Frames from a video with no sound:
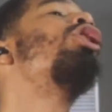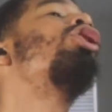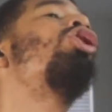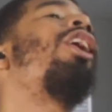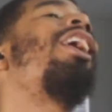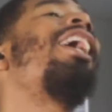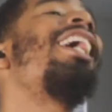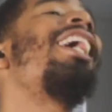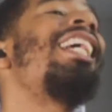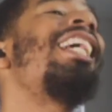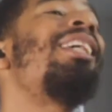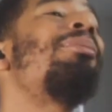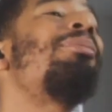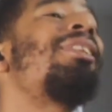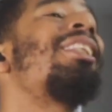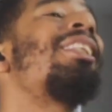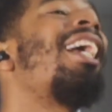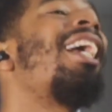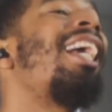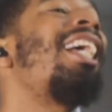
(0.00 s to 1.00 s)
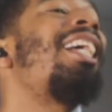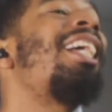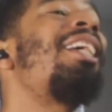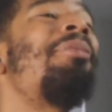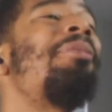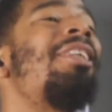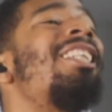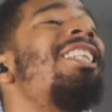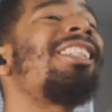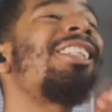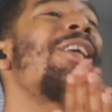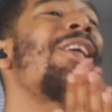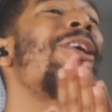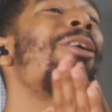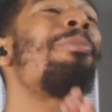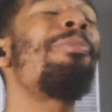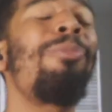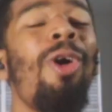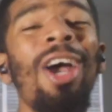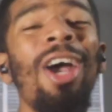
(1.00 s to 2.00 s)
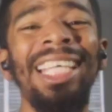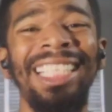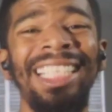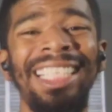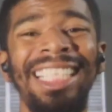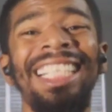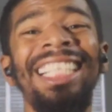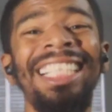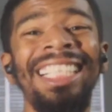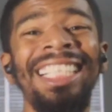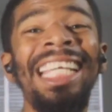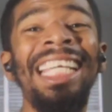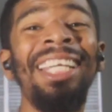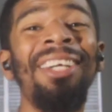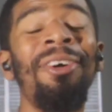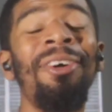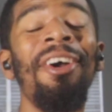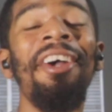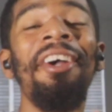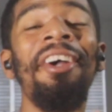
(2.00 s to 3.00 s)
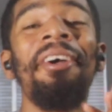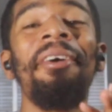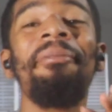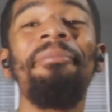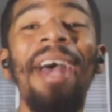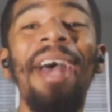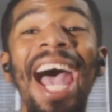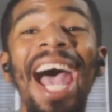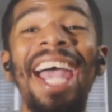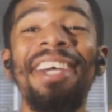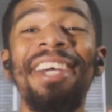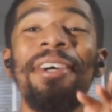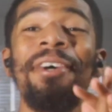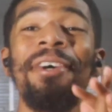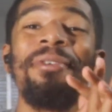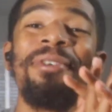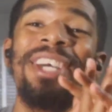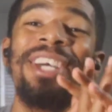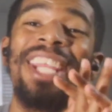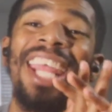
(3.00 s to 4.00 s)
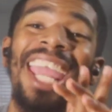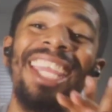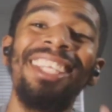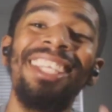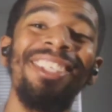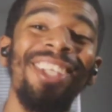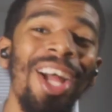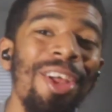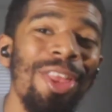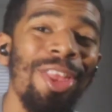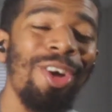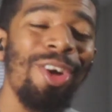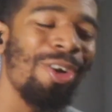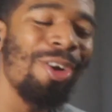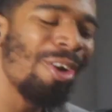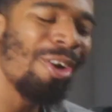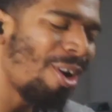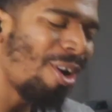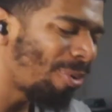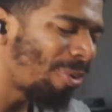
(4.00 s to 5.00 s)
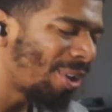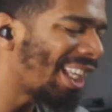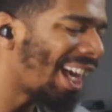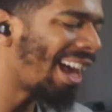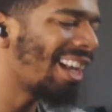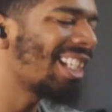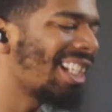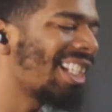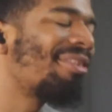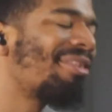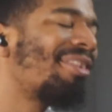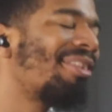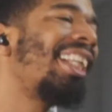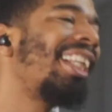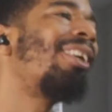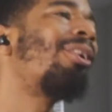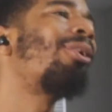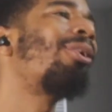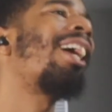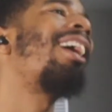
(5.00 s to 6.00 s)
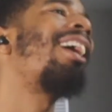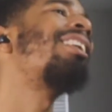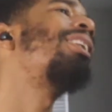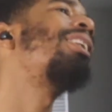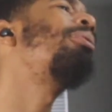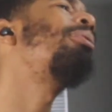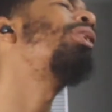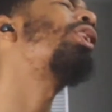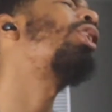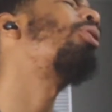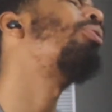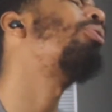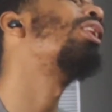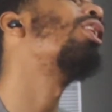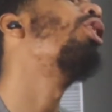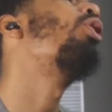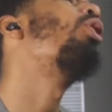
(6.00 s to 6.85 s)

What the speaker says: Dream Team? It's your boy D Neal back with another reaction video, guys. Here we are with